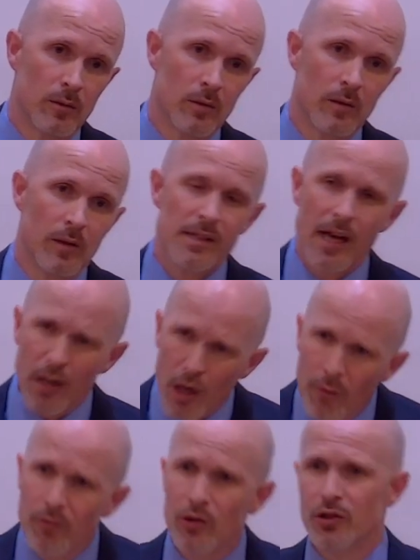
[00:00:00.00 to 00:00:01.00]
Is that a
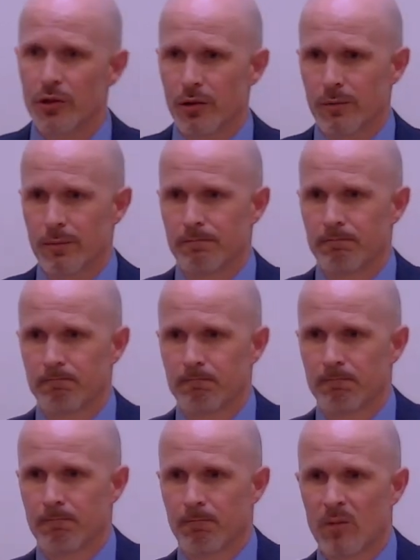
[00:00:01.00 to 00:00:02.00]
comfort to you?
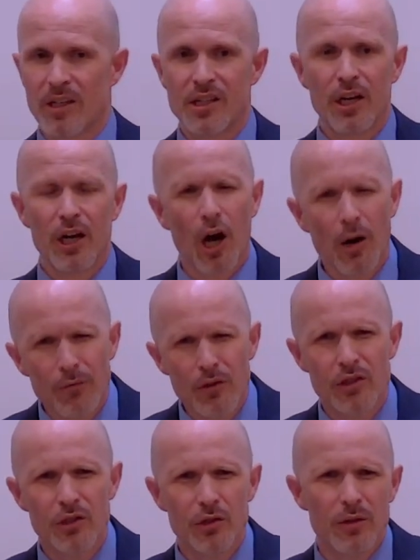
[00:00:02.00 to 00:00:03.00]
Is it a comfort
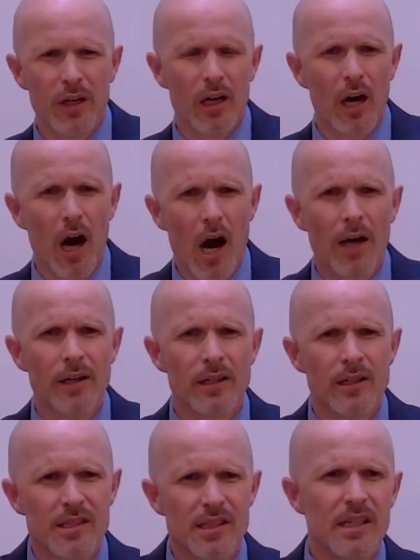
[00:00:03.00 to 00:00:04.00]
to you that God
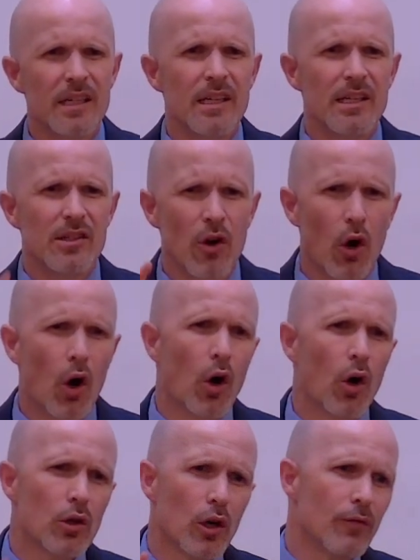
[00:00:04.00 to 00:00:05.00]
sees
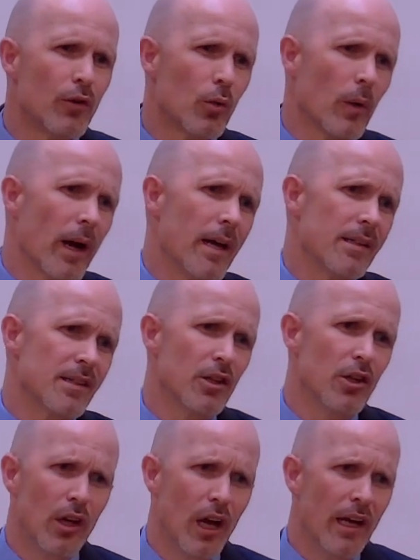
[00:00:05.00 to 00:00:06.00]
all of your ways
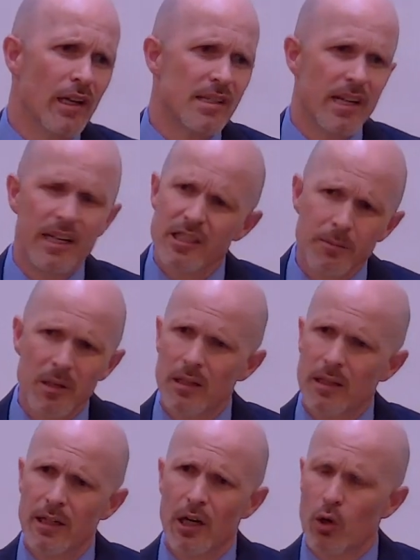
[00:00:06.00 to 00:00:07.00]
and, and is
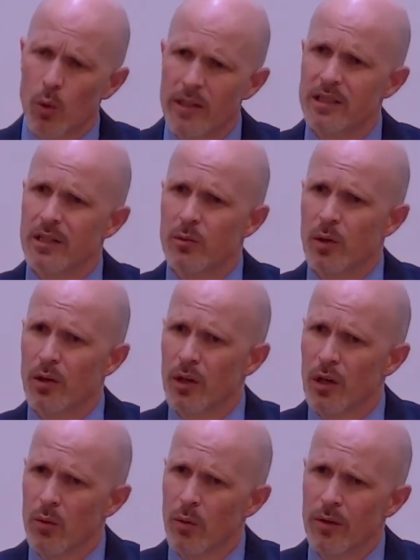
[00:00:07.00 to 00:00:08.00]
intimately acquainted with,
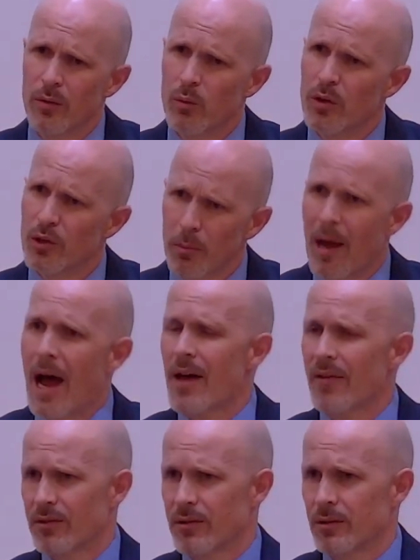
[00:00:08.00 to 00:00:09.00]
with, with your
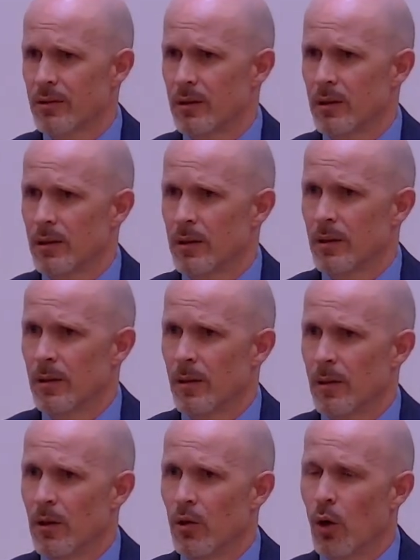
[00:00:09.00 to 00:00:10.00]
paths? You know,